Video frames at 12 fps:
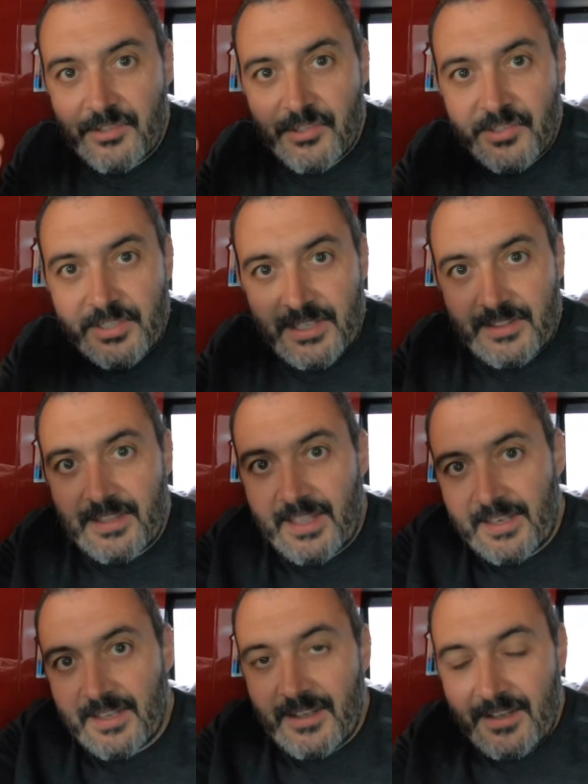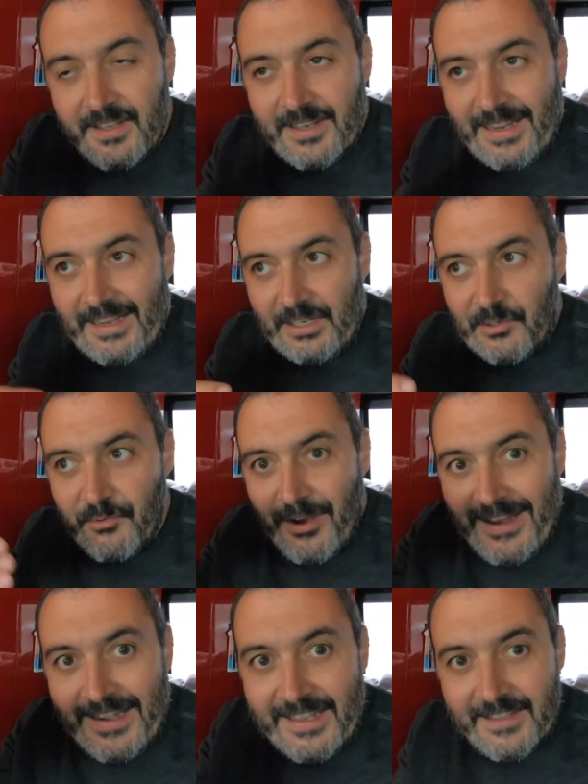just to get that kind of
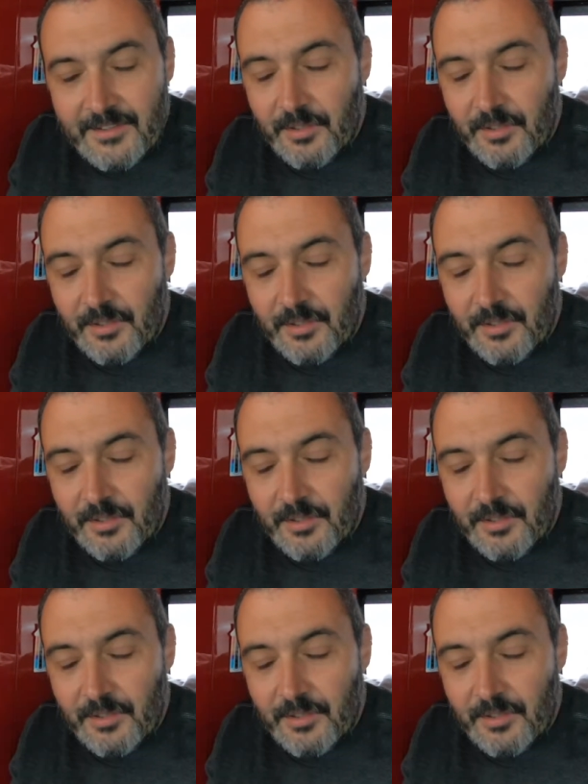gradient